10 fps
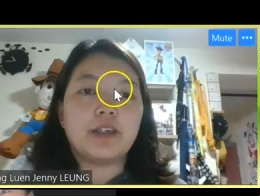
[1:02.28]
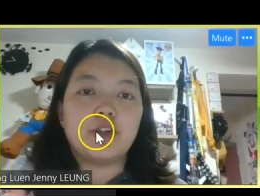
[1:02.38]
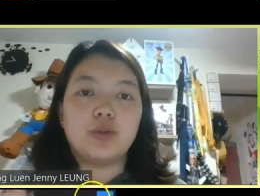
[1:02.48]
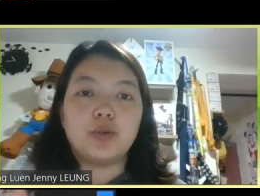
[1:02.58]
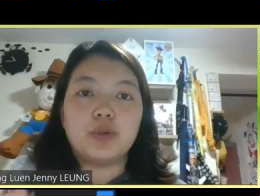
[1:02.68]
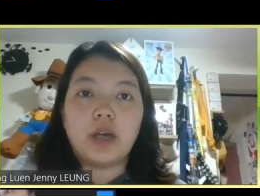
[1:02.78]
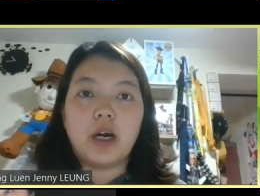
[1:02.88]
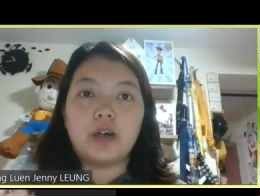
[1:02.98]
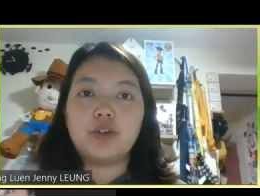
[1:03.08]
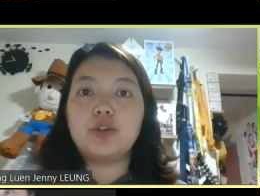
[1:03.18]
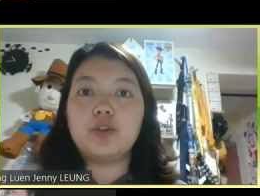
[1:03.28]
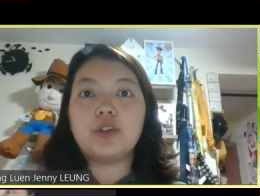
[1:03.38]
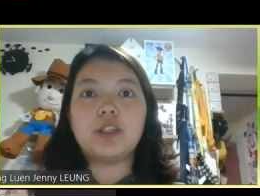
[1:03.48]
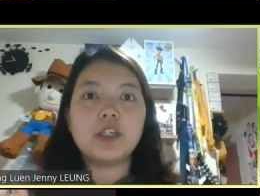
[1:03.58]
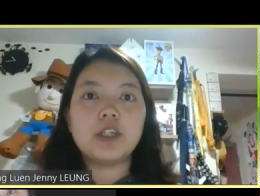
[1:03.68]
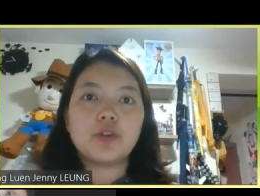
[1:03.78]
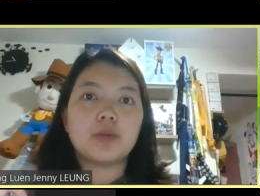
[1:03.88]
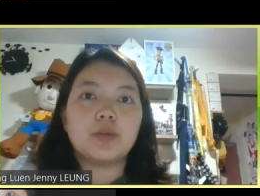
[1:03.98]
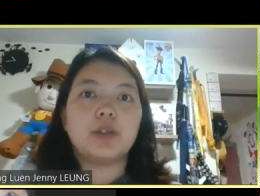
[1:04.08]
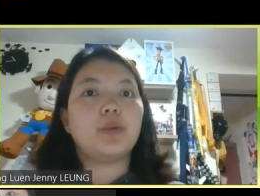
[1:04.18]
that you uh, use to teach
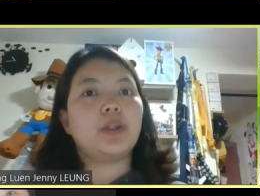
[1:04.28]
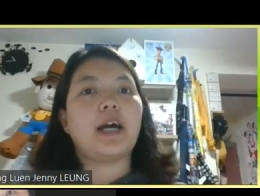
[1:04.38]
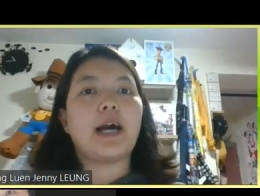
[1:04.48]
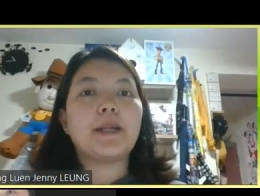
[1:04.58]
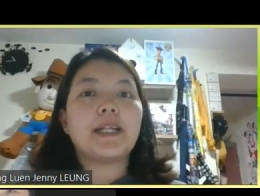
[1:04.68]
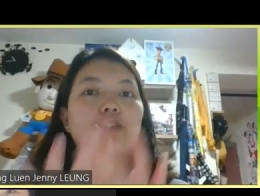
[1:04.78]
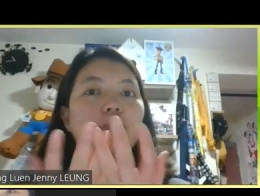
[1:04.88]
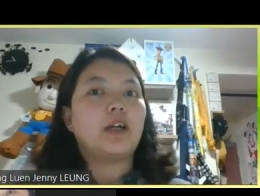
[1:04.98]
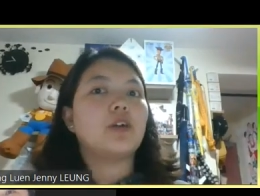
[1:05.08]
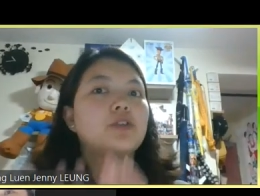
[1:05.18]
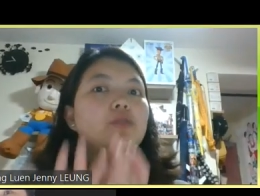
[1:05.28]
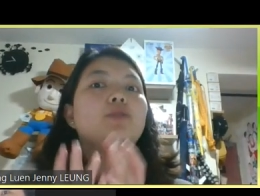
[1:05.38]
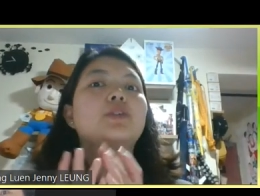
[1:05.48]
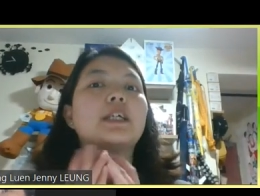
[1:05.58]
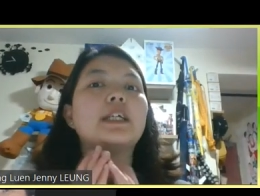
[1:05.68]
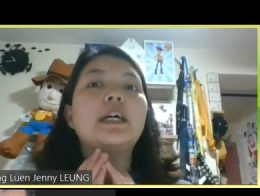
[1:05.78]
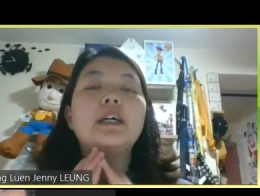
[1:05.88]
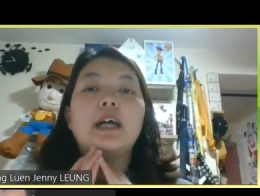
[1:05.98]
normally with your iPad, then you can also use it